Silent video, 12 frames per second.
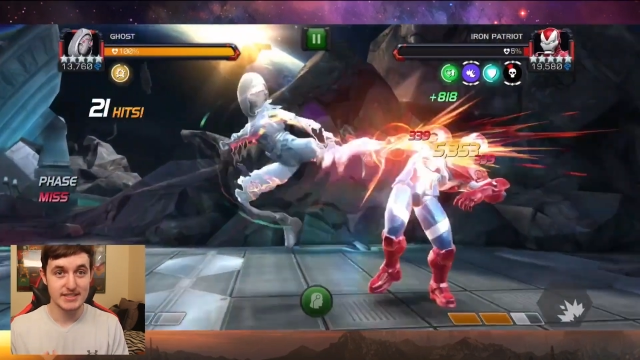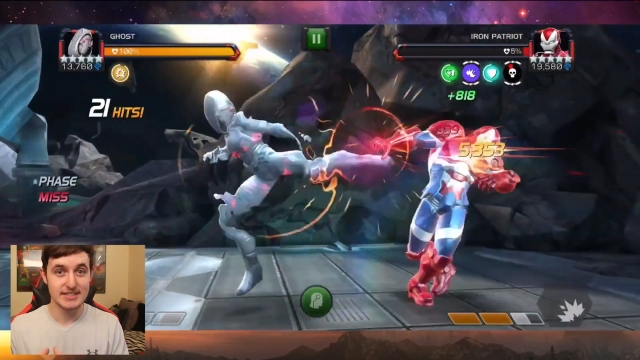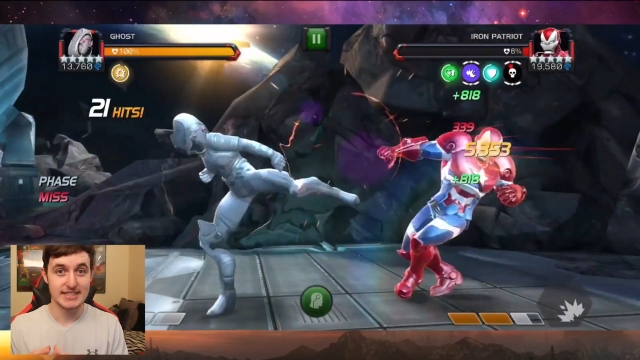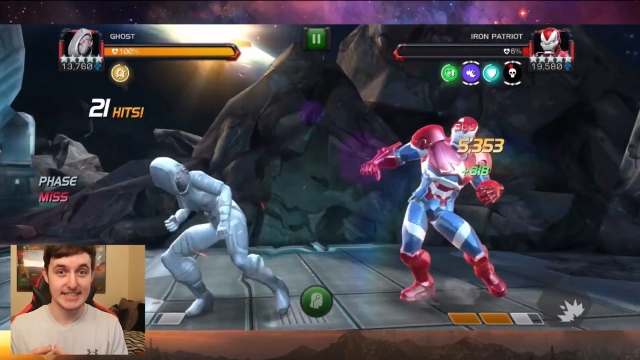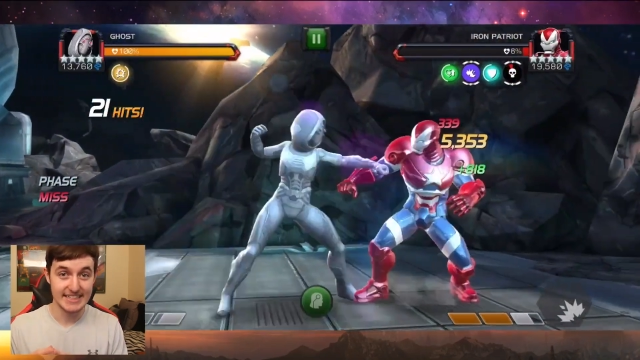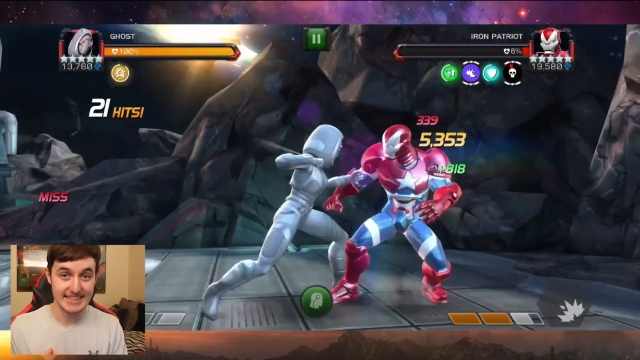
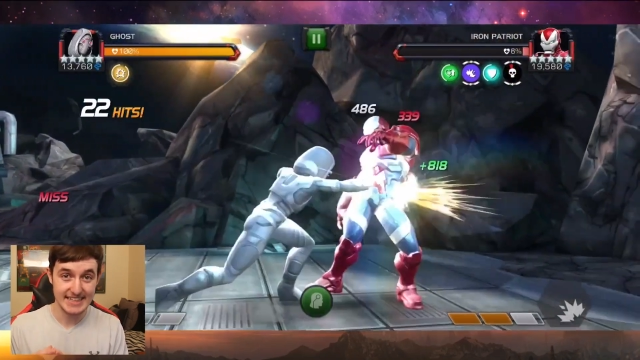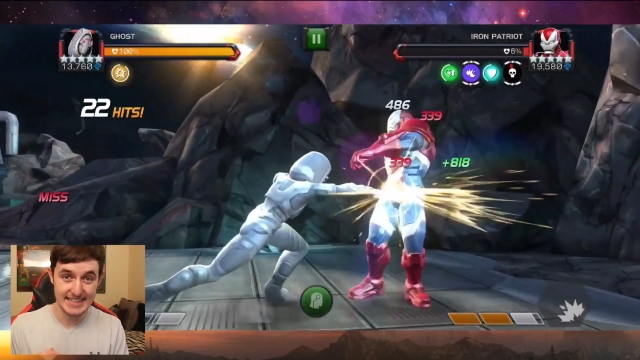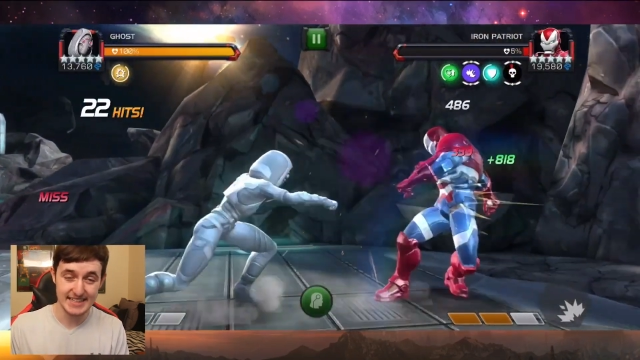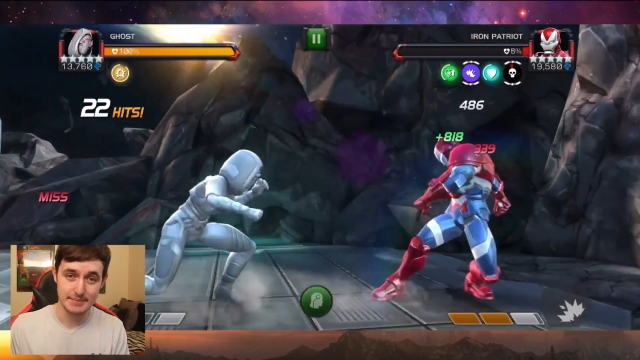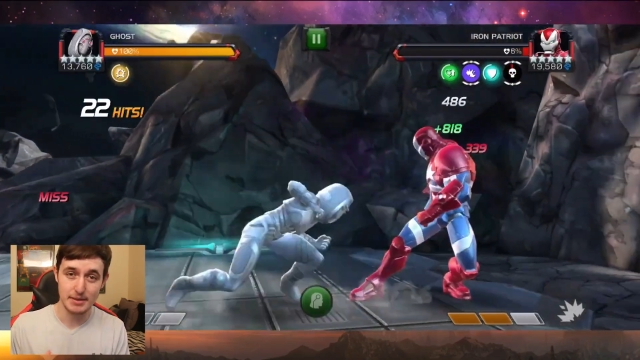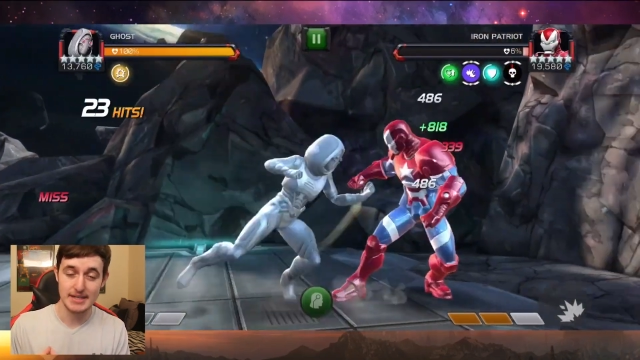to get
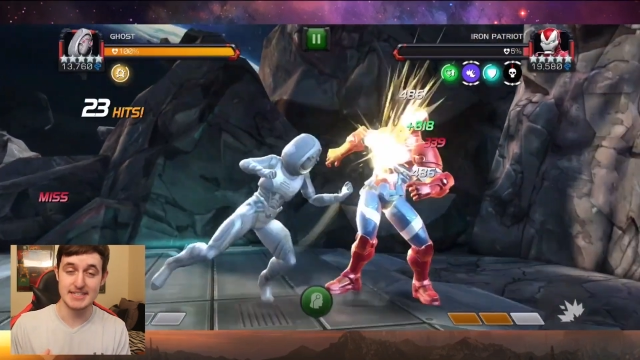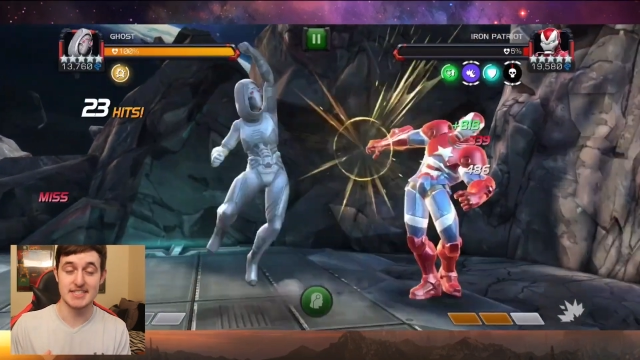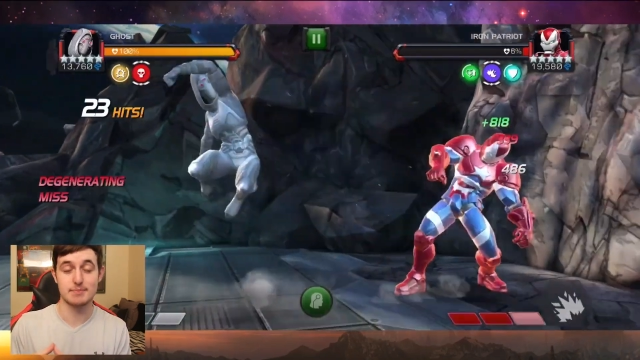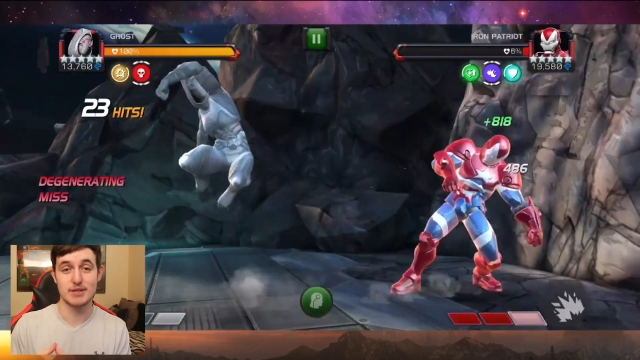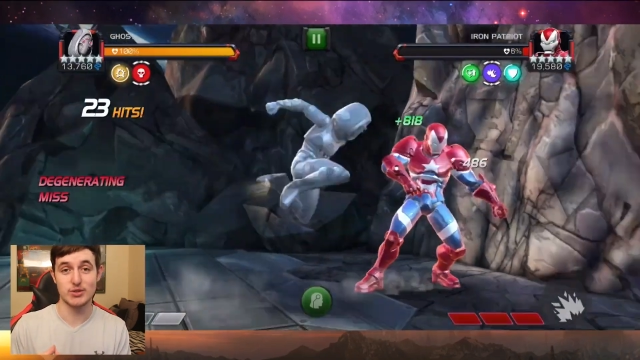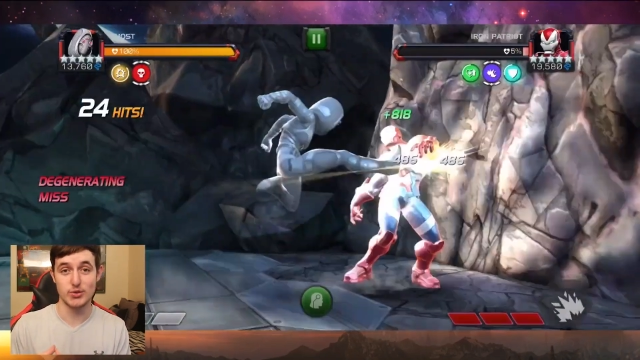hit by a
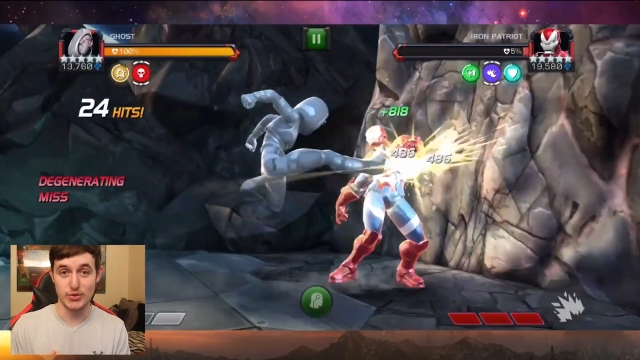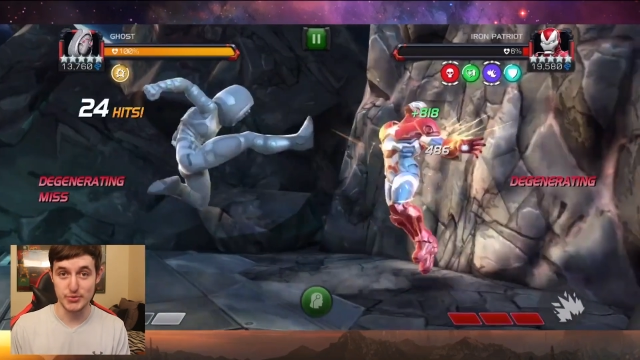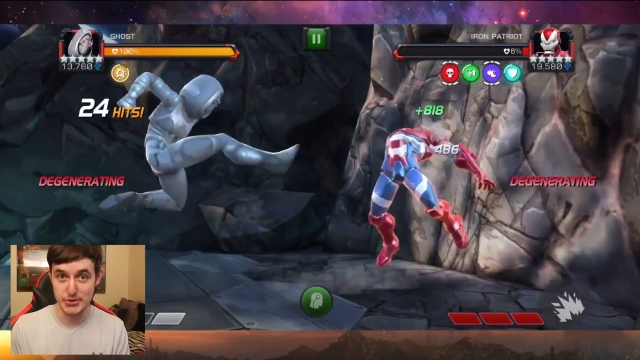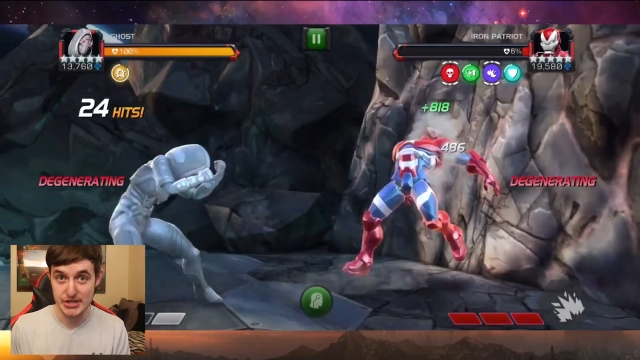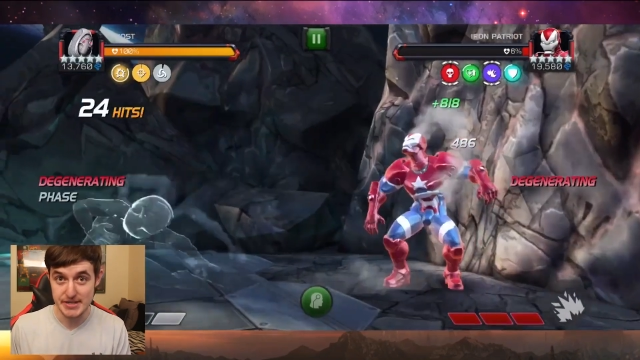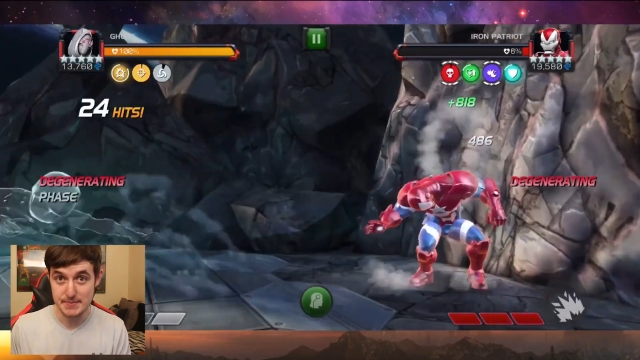special
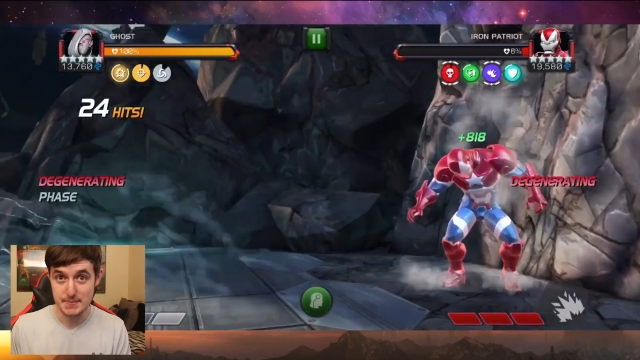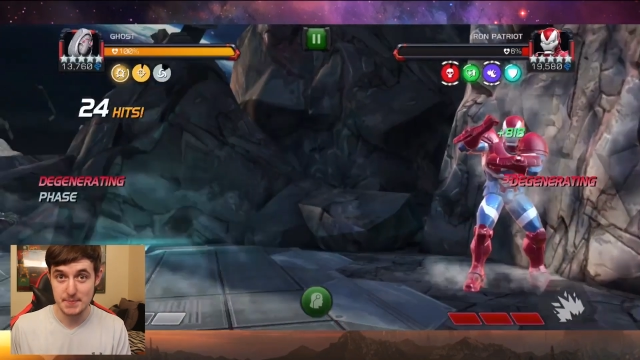3